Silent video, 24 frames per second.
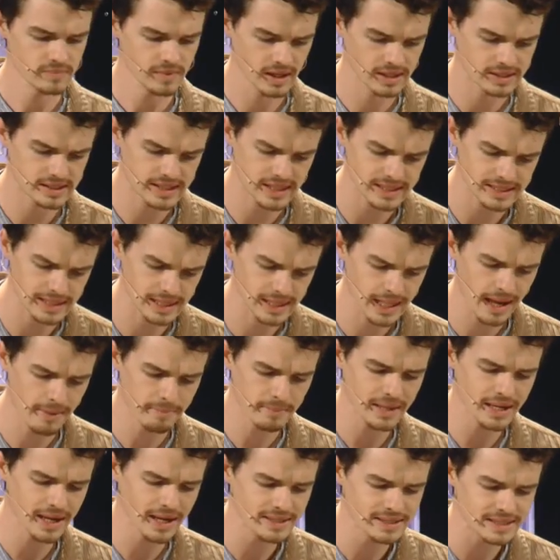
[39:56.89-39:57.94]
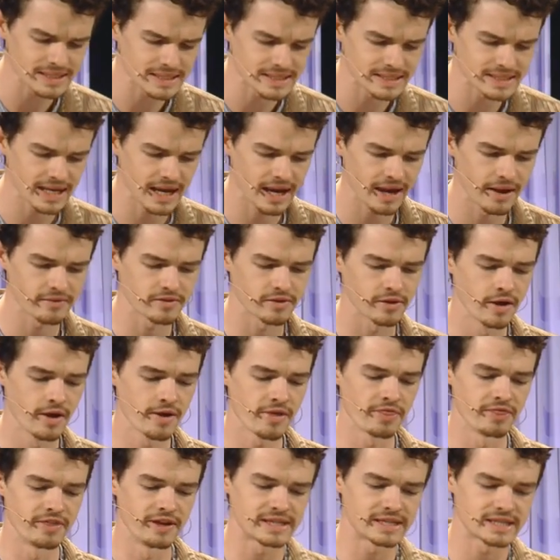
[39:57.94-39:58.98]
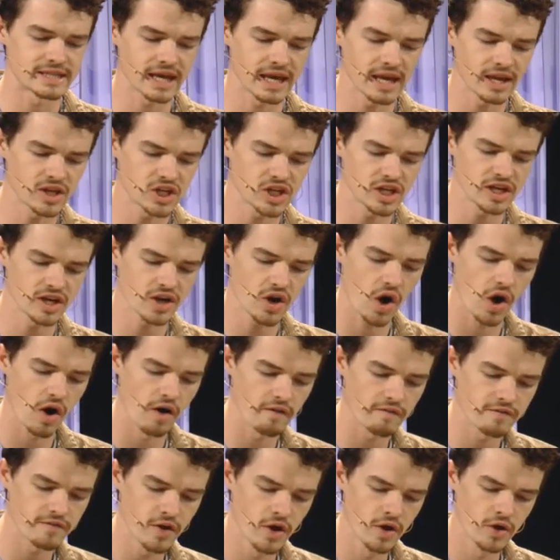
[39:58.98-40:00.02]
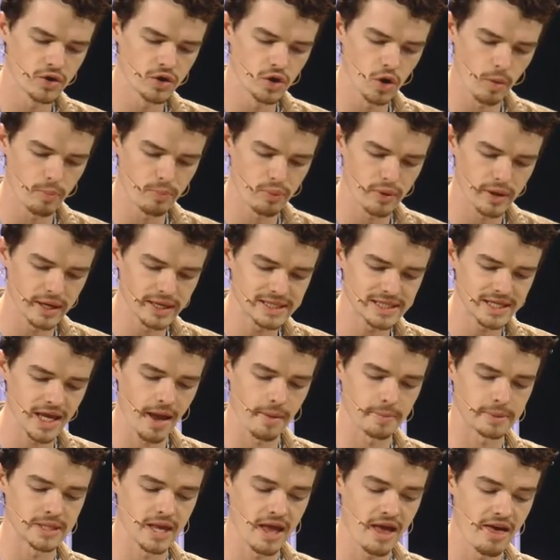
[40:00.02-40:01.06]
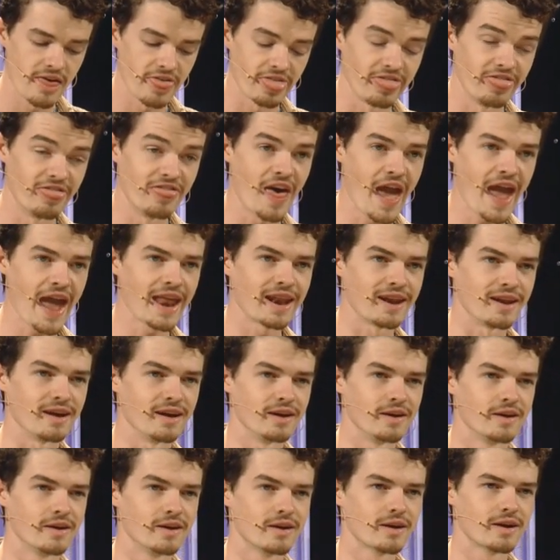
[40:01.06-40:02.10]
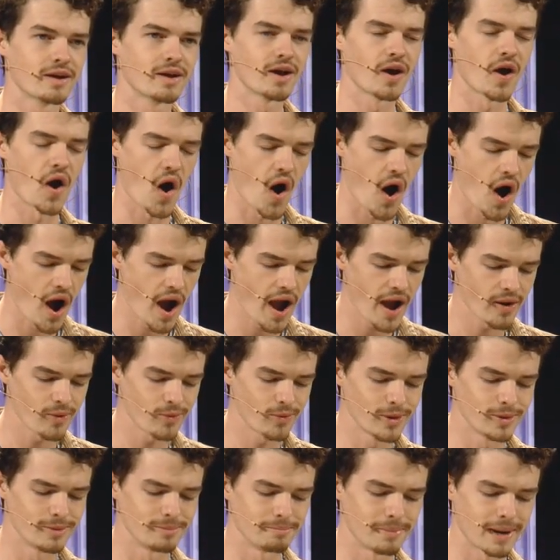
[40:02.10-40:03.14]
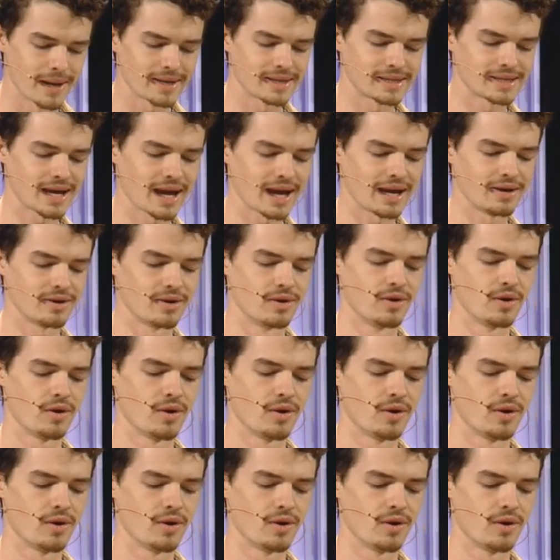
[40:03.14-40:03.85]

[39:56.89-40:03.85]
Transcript: it says, let me understand the teaching of your precepts, then I will meditate